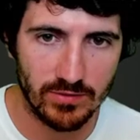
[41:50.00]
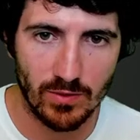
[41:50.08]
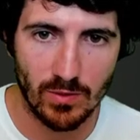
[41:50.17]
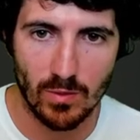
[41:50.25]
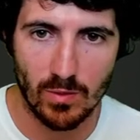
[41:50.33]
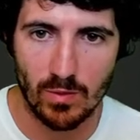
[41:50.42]

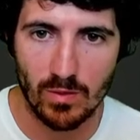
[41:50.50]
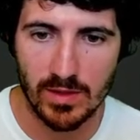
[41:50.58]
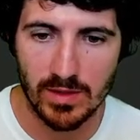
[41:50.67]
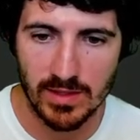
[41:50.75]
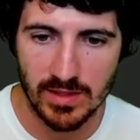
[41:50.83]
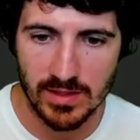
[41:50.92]
So
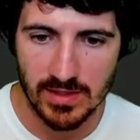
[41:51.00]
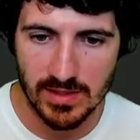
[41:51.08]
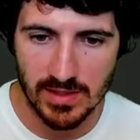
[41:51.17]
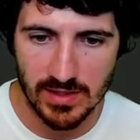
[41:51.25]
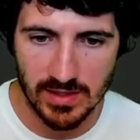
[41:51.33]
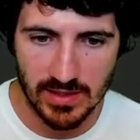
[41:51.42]

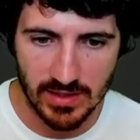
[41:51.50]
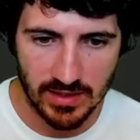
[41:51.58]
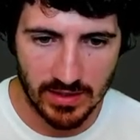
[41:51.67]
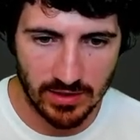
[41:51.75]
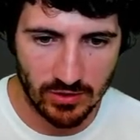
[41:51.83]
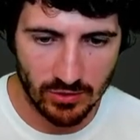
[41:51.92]

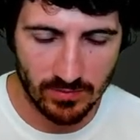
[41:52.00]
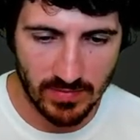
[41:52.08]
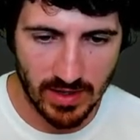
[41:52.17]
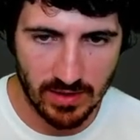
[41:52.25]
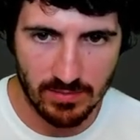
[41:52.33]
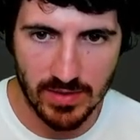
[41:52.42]
here
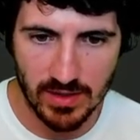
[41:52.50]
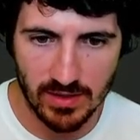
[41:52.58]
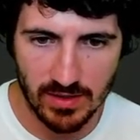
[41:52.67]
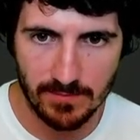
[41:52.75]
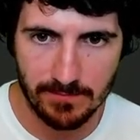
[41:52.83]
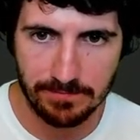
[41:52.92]

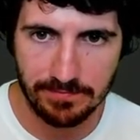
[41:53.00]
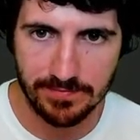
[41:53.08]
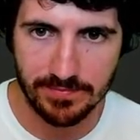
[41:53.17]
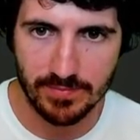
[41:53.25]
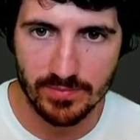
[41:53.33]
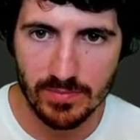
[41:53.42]
maybe
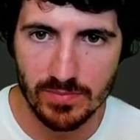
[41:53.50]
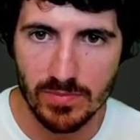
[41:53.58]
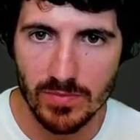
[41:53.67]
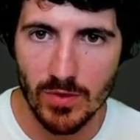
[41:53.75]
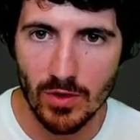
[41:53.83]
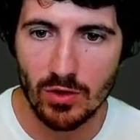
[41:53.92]

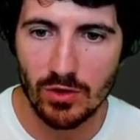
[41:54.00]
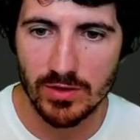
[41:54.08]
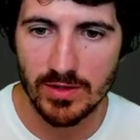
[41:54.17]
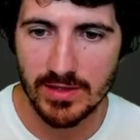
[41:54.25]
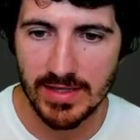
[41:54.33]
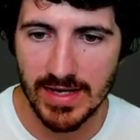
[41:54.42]

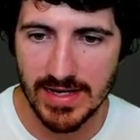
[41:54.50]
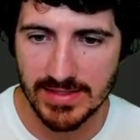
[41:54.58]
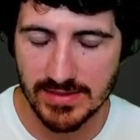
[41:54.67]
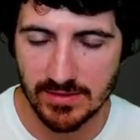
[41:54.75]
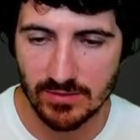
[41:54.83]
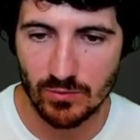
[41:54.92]
on the
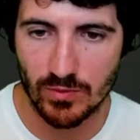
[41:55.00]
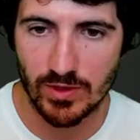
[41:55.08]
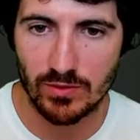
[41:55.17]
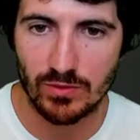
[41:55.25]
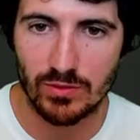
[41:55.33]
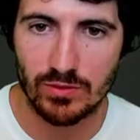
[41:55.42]
task we
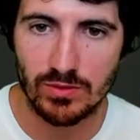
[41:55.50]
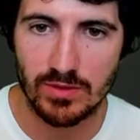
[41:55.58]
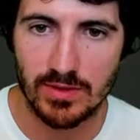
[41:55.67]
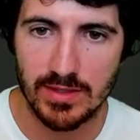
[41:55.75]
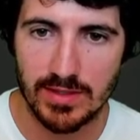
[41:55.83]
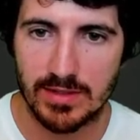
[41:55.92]
could
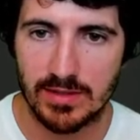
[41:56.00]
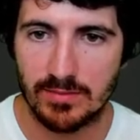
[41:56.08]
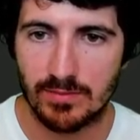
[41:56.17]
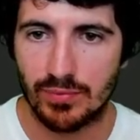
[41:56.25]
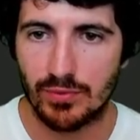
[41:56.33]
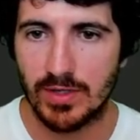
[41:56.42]

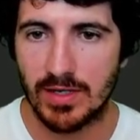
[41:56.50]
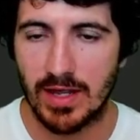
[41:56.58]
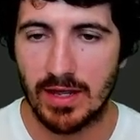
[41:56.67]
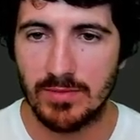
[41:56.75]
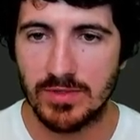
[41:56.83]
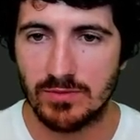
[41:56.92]
put a
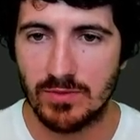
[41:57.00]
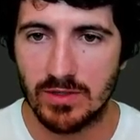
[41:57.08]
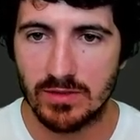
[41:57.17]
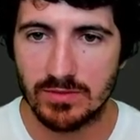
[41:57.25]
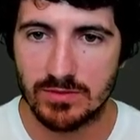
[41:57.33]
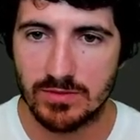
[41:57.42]
name as
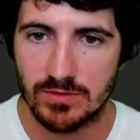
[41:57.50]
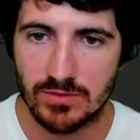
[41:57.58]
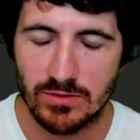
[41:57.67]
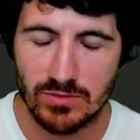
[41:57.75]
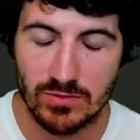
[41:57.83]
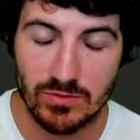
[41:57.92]
well.
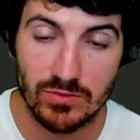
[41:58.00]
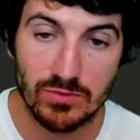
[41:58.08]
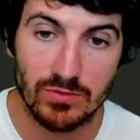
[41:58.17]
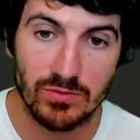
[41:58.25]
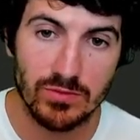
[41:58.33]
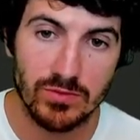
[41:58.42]

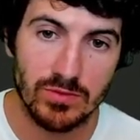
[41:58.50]
So